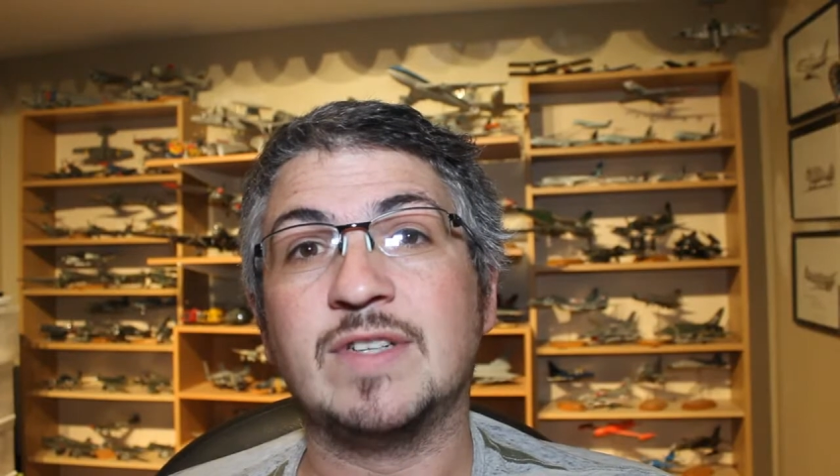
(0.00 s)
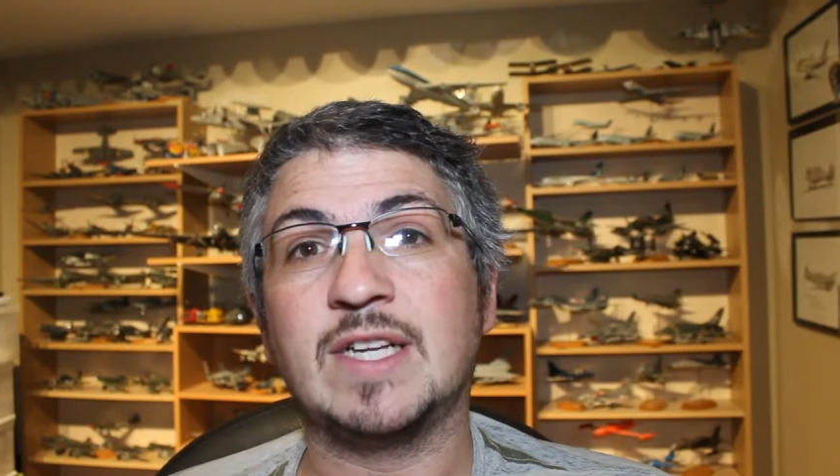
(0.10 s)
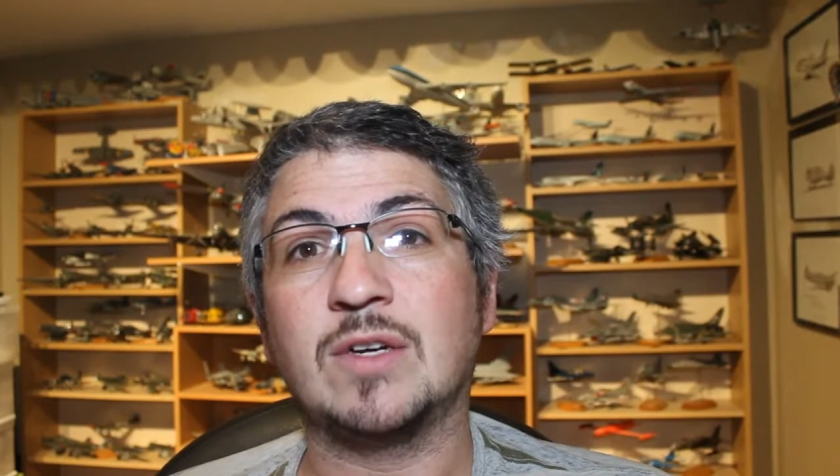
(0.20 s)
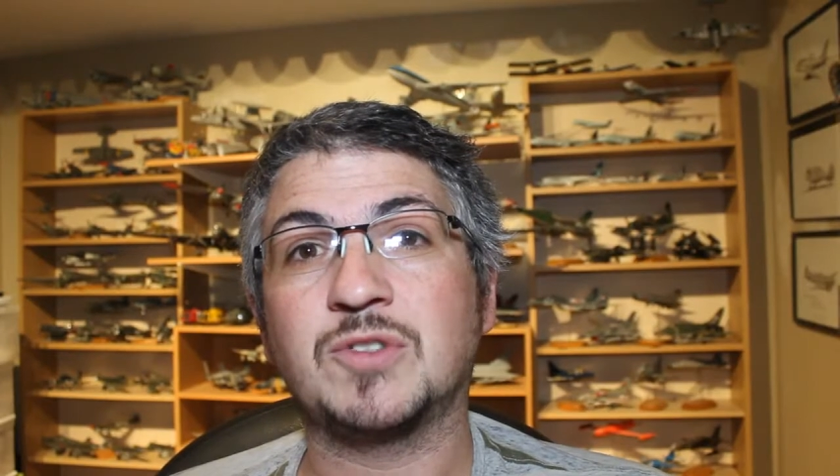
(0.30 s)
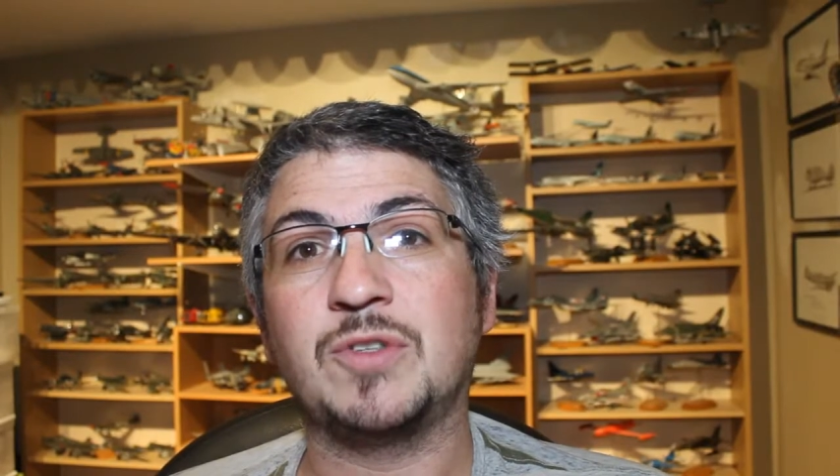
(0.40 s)

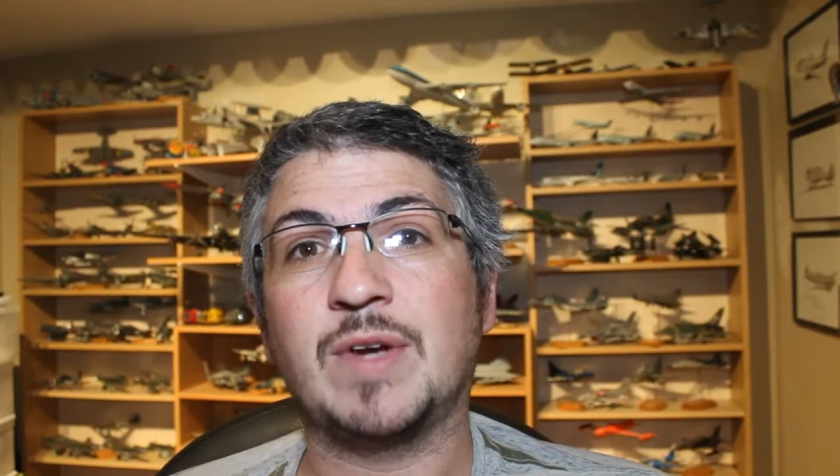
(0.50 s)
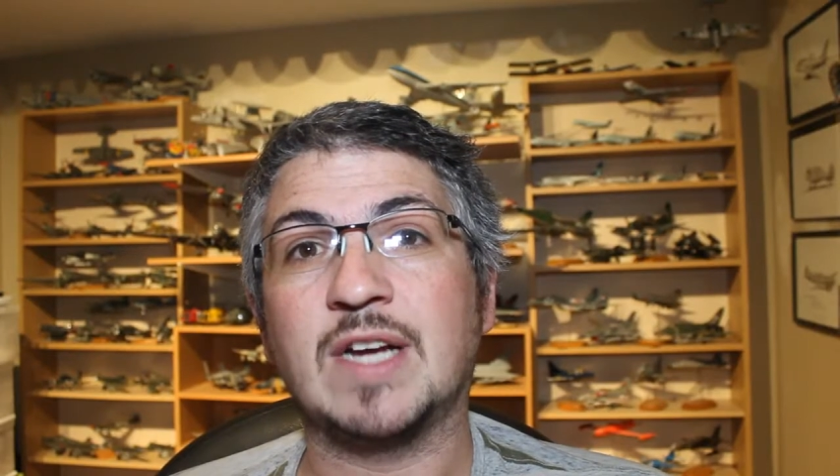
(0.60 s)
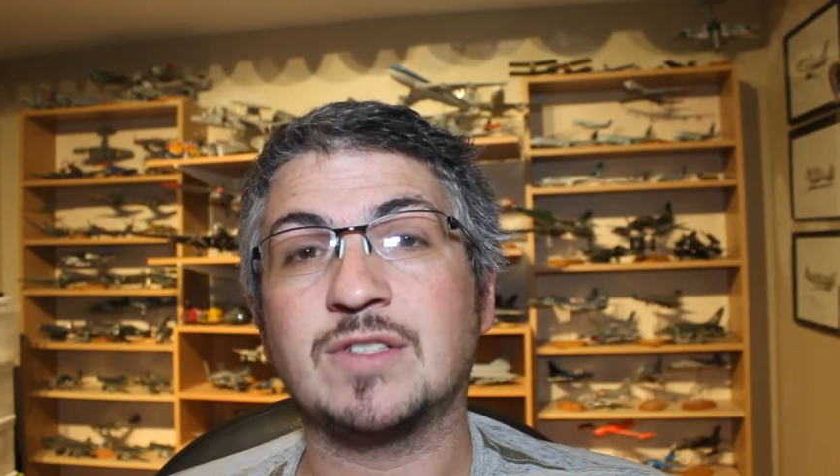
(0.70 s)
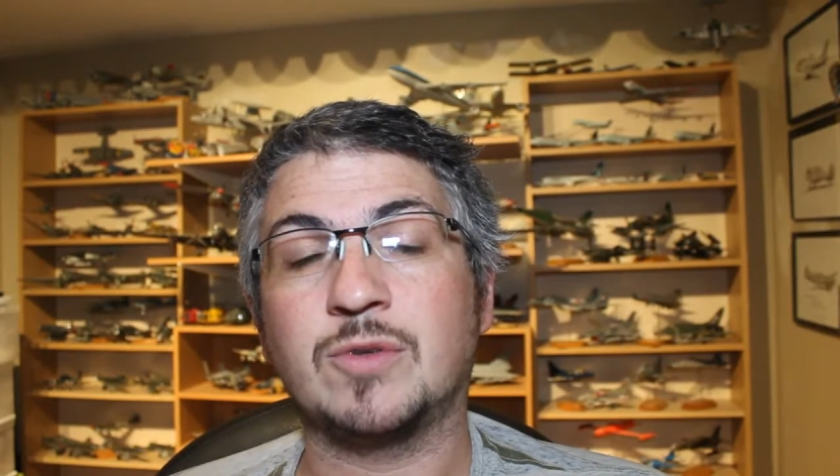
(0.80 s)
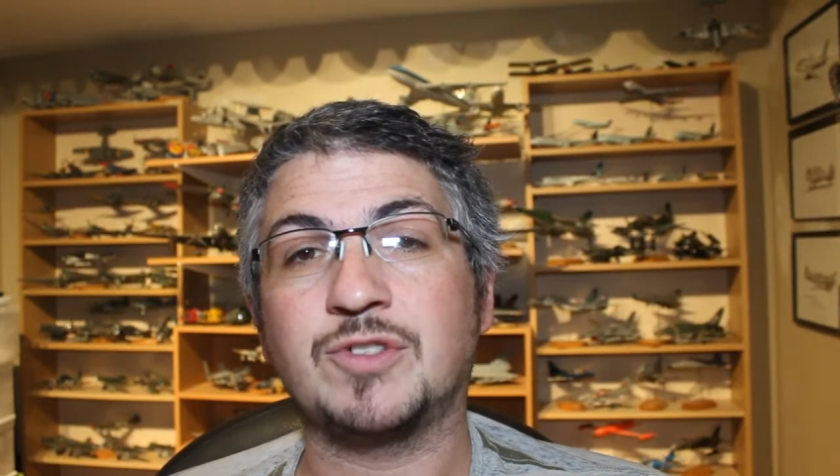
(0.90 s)
video so you
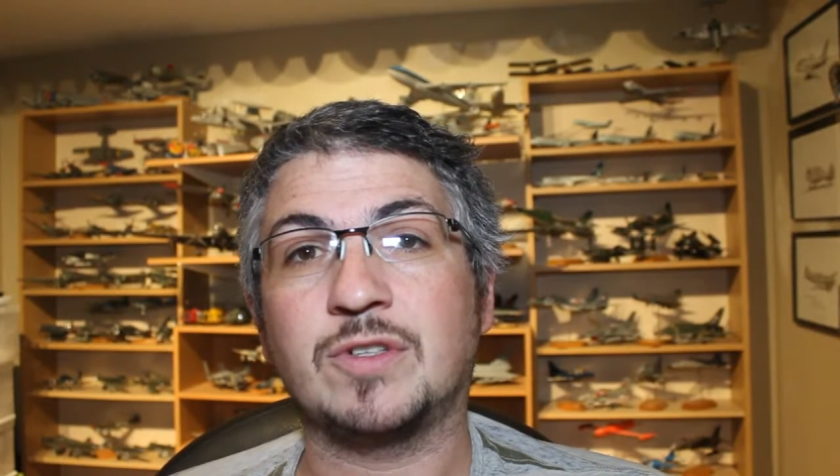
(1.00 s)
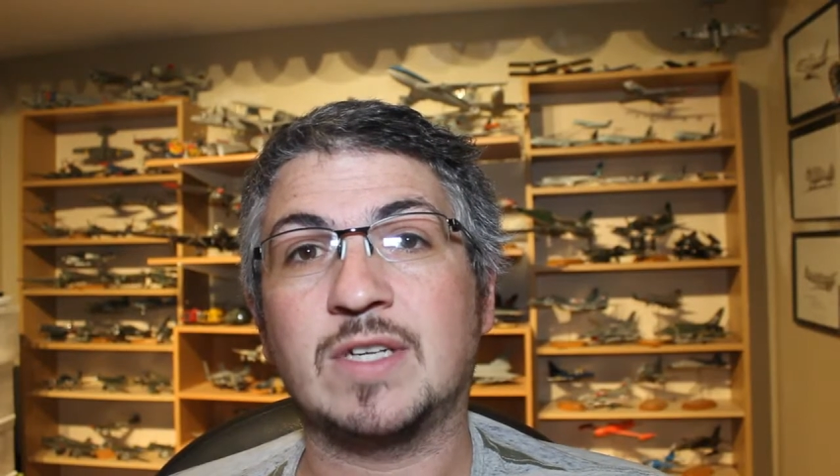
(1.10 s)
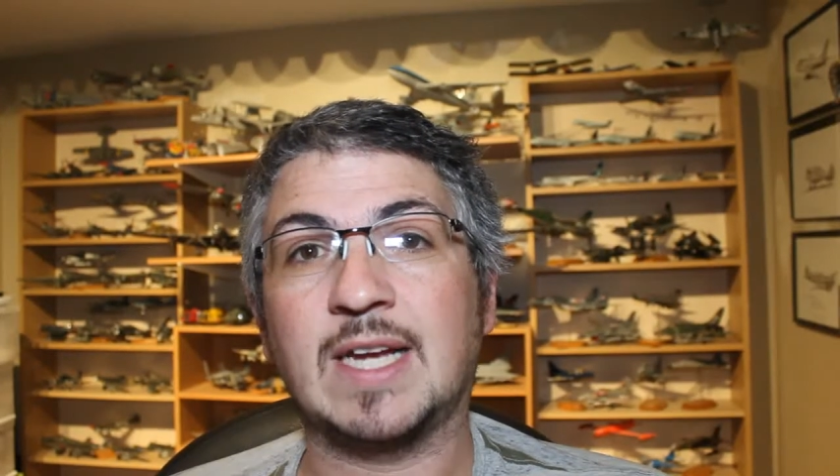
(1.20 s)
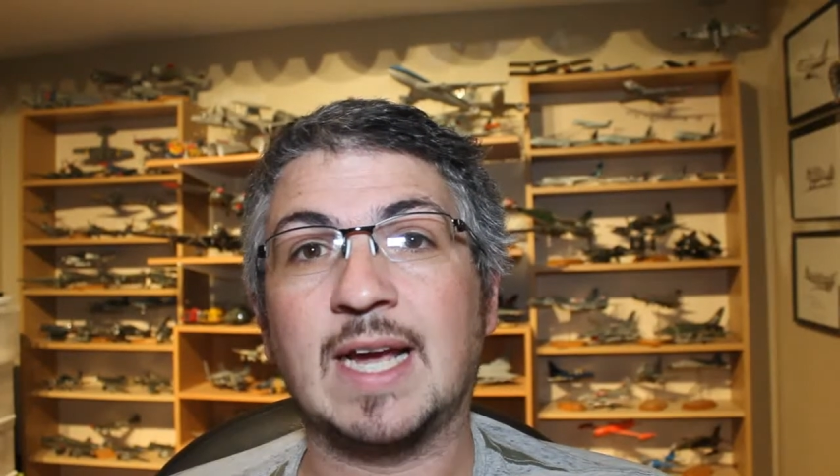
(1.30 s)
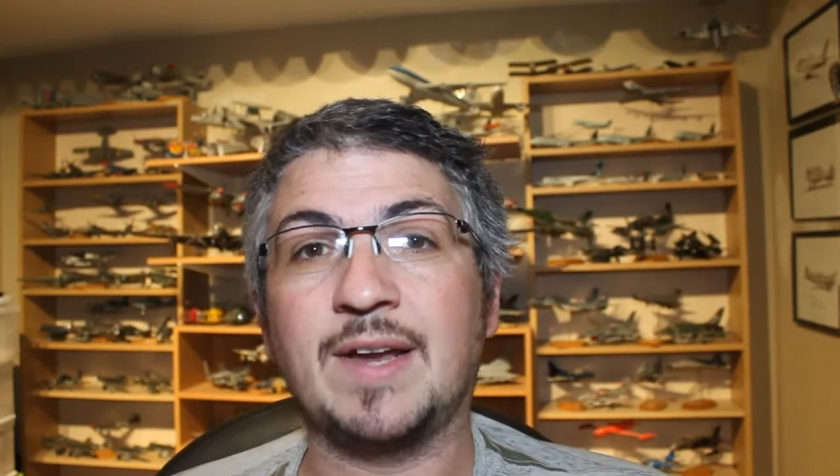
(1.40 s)
guys know what you're
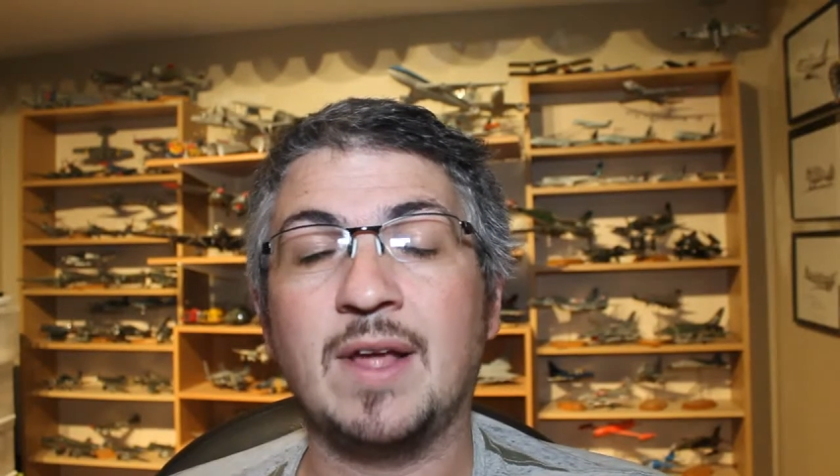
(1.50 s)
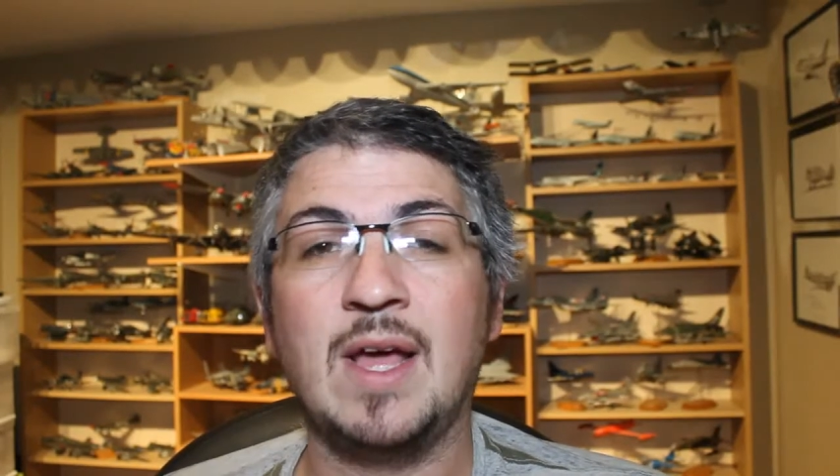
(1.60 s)
looking at.